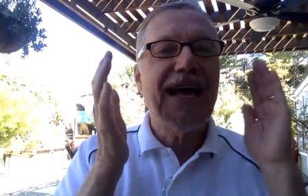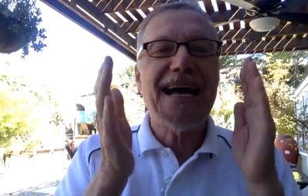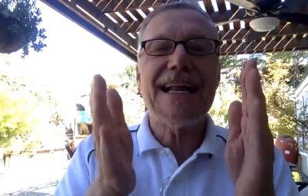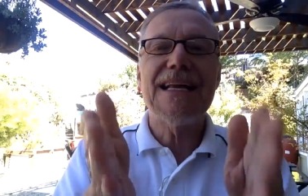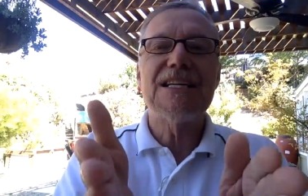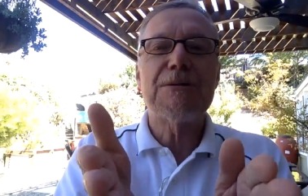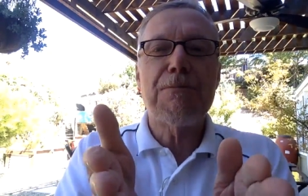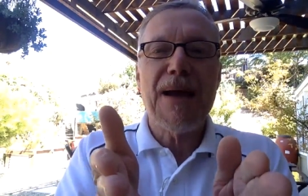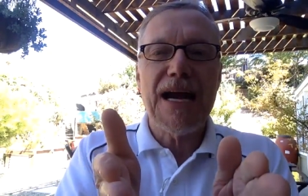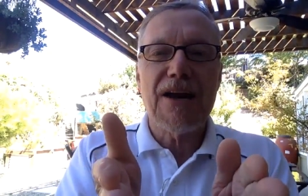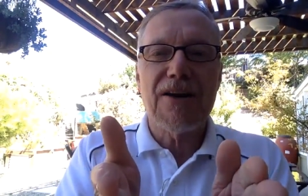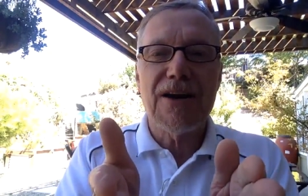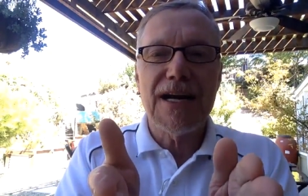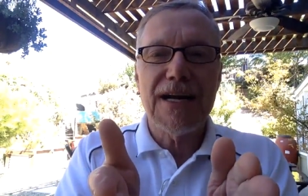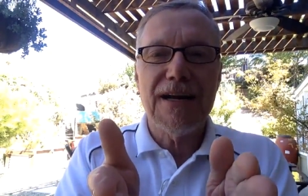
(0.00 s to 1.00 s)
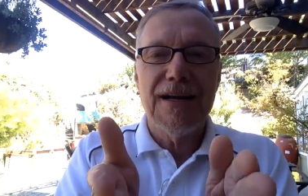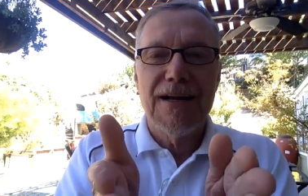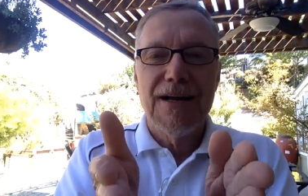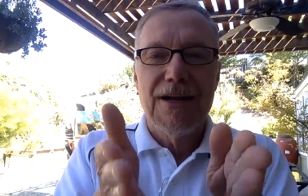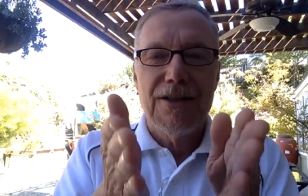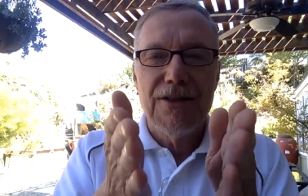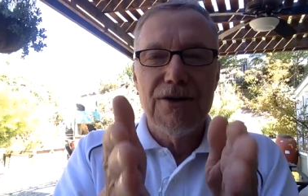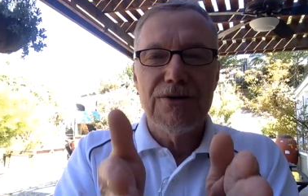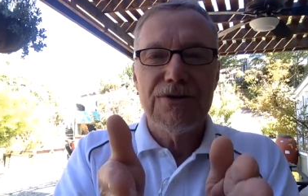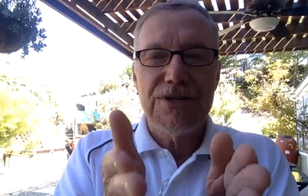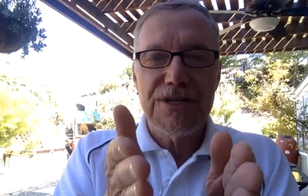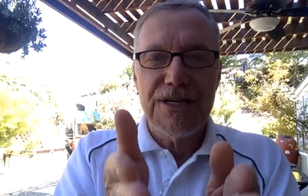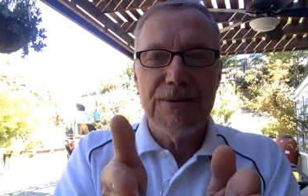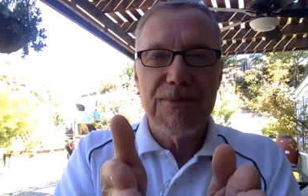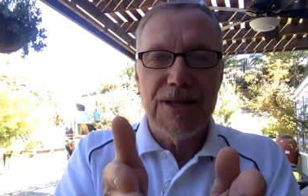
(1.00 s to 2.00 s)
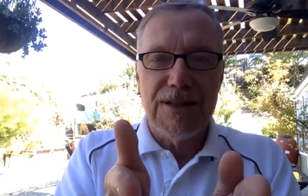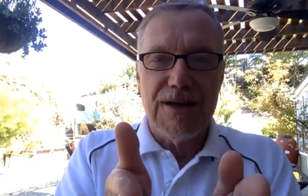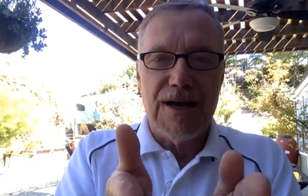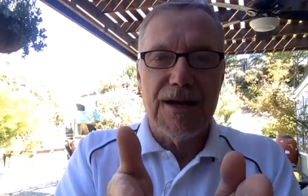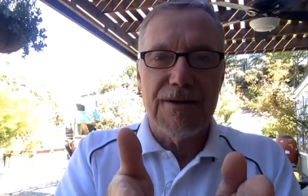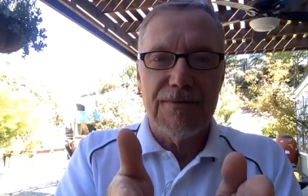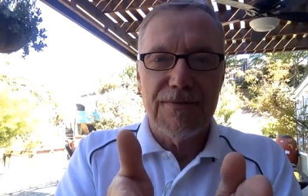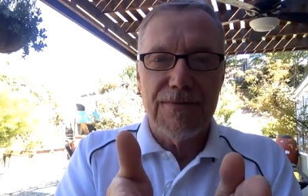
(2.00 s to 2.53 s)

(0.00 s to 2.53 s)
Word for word: That is pairing those stimuli.